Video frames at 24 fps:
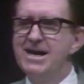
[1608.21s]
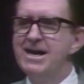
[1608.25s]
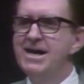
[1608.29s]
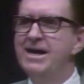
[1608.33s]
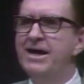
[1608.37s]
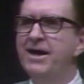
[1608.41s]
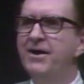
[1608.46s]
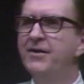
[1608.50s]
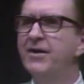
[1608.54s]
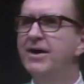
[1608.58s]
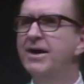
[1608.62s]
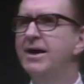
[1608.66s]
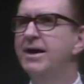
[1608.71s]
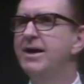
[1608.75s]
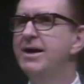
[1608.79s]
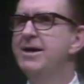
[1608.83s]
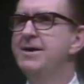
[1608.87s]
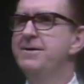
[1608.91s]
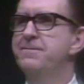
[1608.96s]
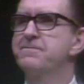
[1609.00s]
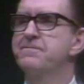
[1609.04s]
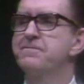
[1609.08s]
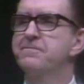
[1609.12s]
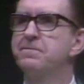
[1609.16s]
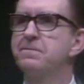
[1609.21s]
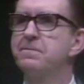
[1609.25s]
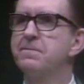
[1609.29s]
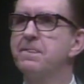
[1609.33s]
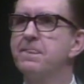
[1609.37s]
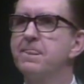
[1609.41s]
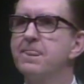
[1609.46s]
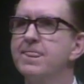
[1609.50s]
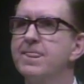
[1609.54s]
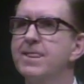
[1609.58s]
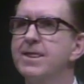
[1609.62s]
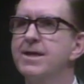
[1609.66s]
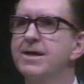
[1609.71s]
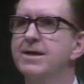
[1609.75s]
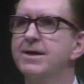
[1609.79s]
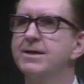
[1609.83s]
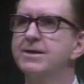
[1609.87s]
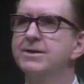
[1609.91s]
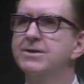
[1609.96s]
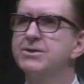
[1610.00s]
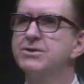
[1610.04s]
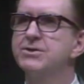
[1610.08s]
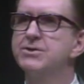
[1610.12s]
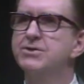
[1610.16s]
And I
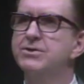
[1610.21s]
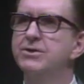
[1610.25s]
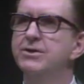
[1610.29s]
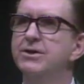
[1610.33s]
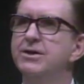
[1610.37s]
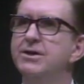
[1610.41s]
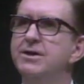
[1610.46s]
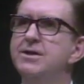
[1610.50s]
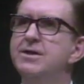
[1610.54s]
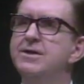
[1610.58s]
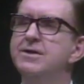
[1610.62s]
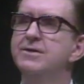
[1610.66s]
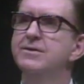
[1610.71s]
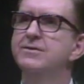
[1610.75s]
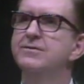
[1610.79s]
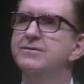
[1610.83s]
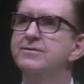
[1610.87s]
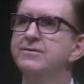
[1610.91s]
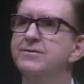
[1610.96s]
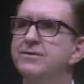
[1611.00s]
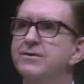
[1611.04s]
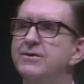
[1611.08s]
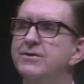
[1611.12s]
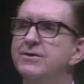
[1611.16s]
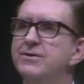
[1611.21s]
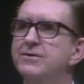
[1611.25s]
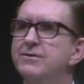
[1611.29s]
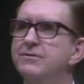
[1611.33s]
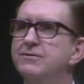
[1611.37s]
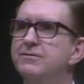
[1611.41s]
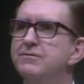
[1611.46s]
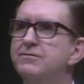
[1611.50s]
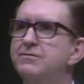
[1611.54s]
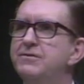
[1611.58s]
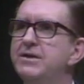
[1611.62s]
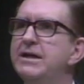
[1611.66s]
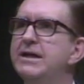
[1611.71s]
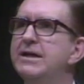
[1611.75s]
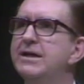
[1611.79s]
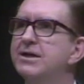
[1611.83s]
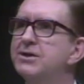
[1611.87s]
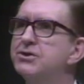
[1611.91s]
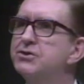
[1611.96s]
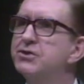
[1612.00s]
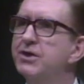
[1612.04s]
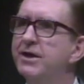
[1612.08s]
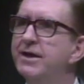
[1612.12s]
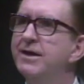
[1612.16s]
stood feeling
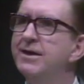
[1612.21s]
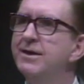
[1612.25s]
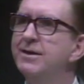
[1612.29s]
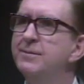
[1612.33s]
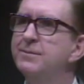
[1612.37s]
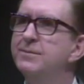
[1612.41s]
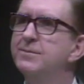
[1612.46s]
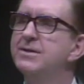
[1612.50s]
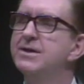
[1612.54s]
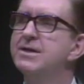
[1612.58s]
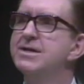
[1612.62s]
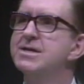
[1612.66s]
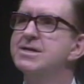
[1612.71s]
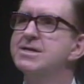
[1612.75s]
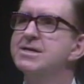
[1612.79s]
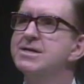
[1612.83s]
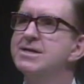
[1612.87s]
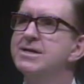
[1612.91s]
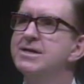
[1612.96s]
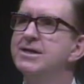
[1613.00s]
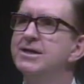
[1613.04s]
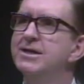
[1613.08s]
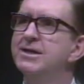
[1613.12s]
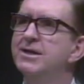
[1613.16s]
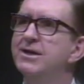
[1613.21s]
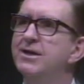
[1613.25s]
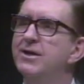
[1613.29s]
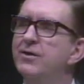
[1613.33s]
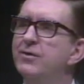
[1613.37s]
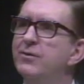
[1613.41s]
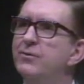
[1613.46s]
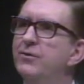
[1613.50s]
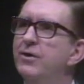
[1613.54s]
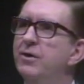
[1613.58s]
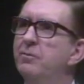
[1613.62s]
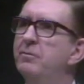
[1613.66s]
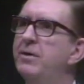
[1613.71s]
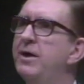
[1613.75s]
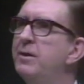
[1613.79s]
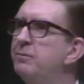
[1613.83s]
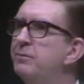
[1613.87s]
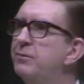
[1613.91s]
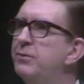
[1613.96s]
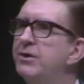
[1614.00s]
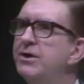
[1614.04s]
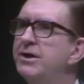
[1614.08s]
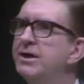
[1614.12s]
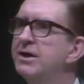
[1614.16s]
ashamed
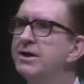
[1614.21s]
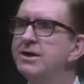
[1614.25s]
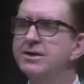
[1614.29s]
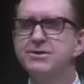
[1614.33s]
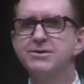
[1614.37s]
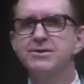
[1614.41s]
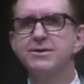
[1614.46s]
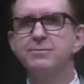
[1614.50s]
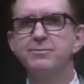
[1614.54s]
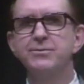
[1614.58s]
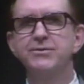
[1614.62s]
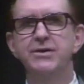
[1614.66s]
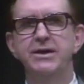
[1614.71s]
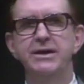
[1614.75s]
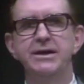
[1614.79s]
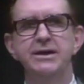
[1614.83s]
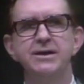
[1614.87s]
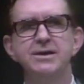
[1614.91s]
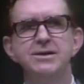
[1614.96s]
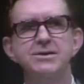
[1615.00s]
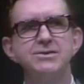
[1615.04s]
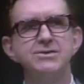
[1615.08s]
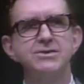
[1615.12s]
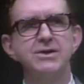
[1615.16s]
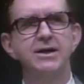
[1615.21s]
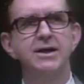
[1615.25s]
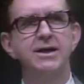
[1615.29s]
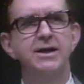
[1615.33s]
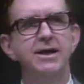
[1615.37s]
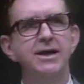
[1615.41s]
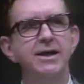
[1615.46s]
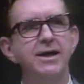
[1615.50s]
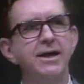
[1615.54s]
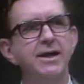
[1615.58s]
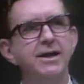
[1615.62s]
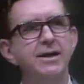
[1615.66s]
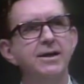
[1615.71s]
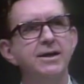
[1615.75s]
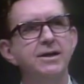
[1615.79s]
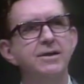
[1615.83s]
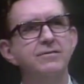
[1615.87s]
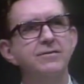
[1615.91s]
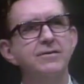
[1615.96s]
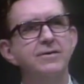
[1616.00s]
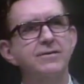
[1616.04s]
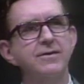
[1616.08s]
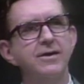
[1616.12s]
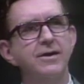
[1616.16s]
remembering some things I hadn't
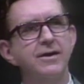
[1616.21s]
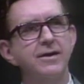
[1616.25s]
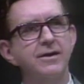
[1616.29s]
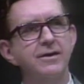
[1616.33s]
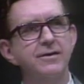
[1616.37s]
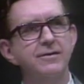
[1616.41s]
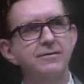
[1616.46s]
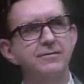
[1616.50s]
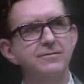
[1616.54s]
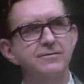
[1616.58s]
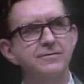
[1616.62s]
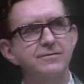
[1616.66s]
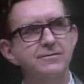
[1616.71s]
even thought of